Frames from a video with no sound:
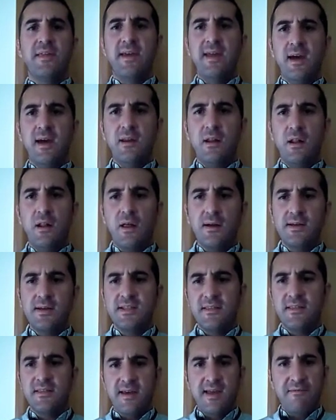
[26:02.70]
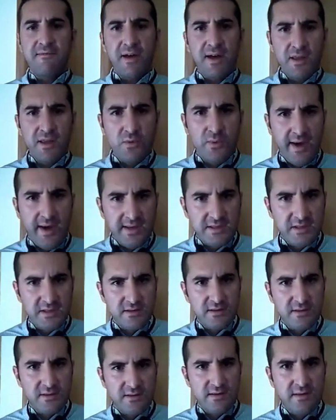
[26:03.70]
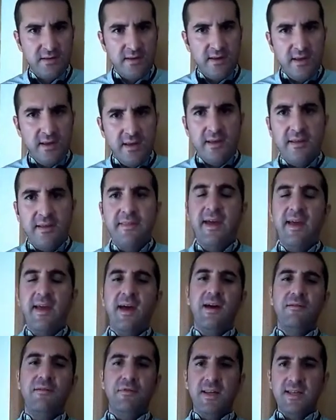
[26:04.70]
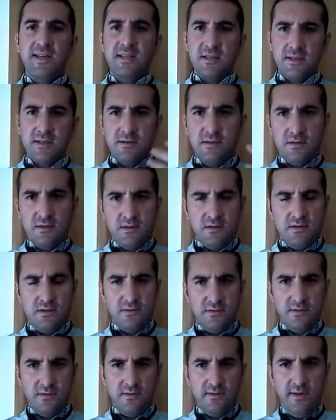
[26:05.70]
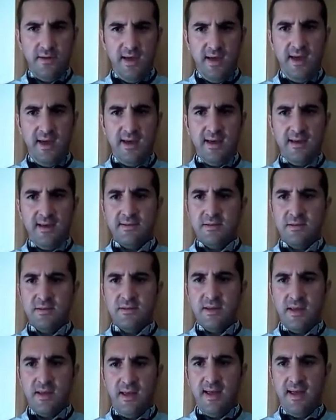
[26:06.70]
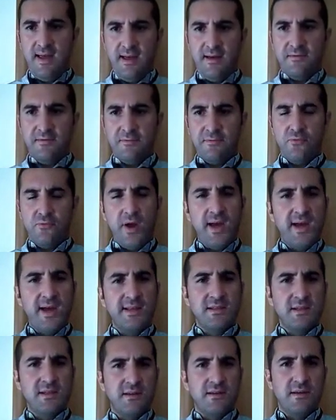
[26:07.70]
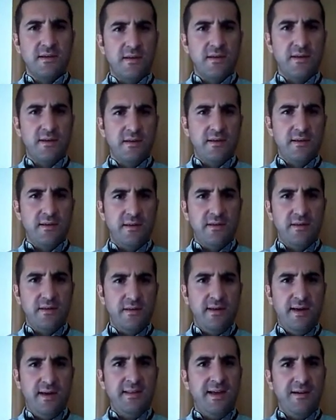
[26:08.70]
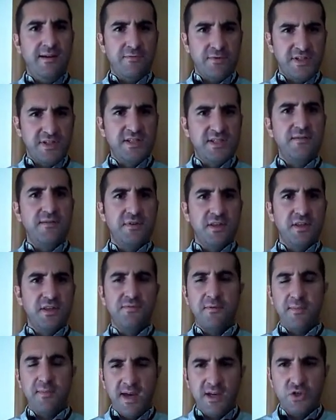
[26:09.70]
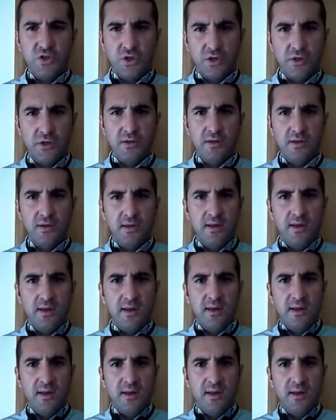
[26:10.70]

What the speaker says: they analyze and they evaluate. They have listened and have read and have received information